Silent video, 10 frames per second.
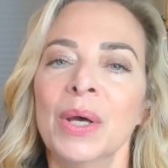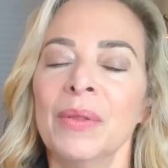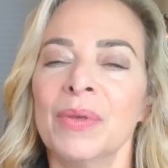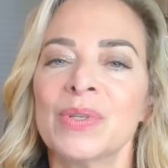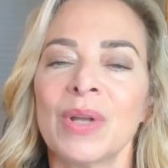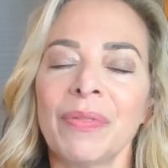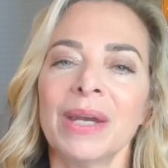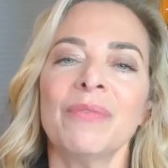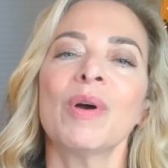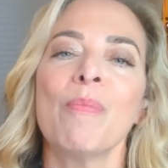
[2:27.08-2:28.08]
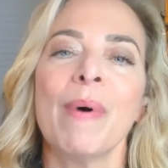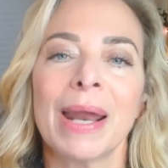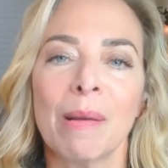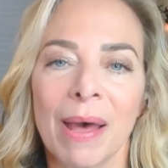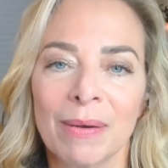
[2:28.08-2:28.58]
there's nothing to feel
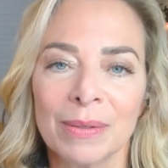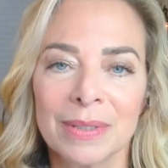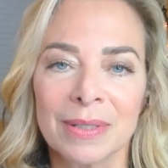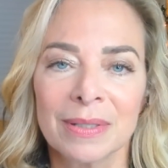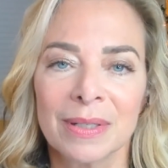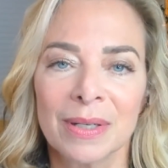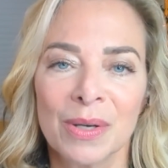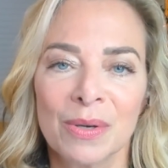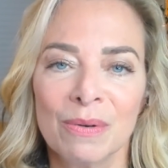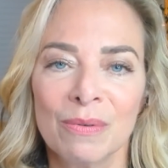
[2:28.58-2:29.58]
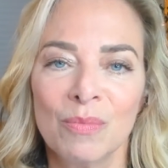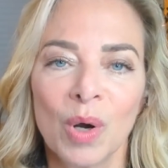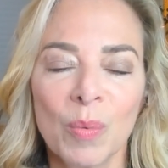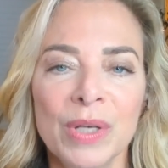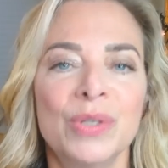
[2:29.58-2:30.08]
bad about. What
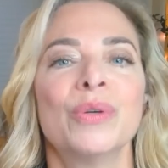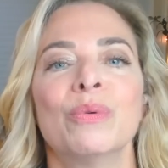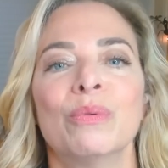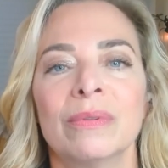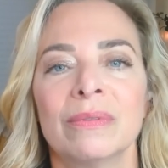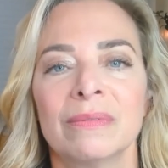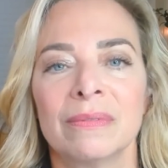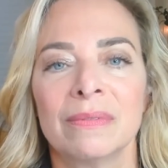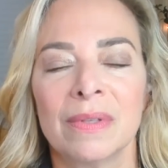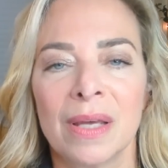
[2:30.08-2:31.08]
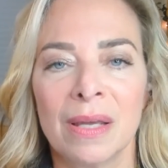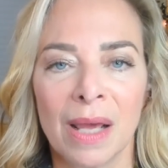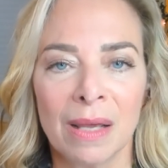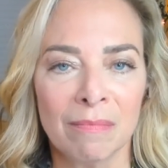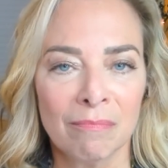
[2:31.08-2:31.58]
do we do
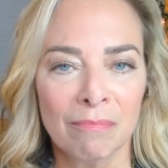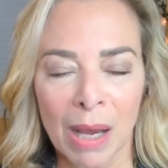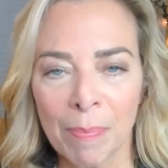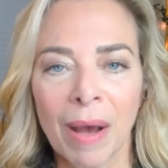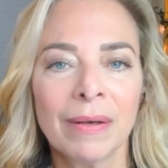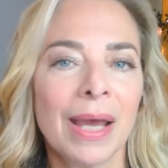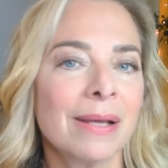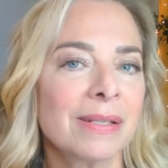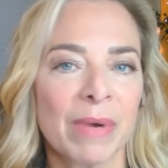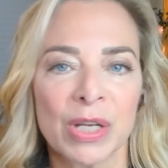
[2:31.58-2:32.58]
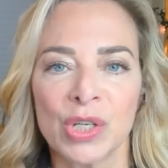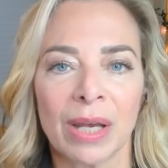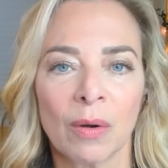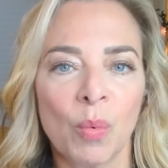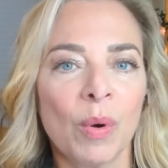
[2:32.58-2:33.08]
in my podcast and my
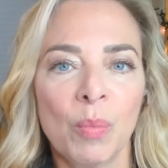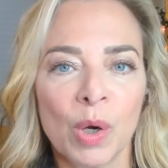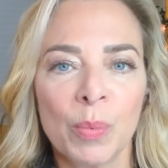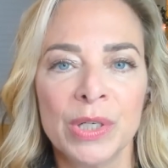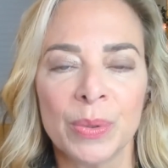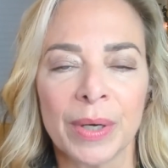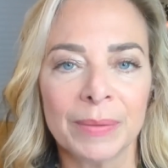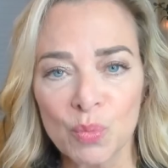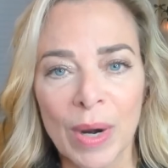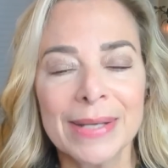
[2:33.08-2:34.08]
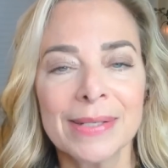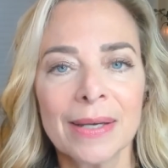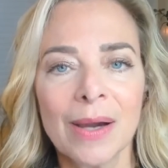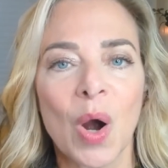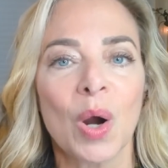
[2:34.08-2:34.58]
channel? What are we doing?
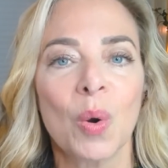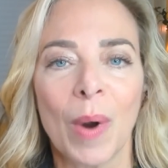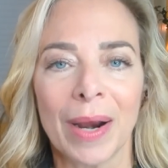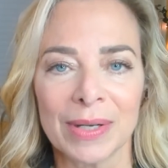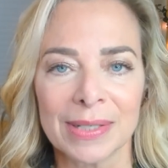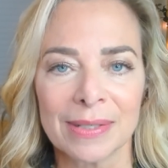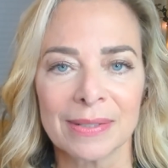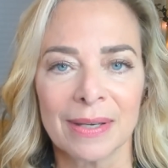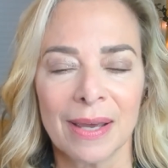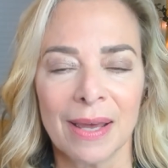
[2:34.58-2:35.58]
Raising our awareness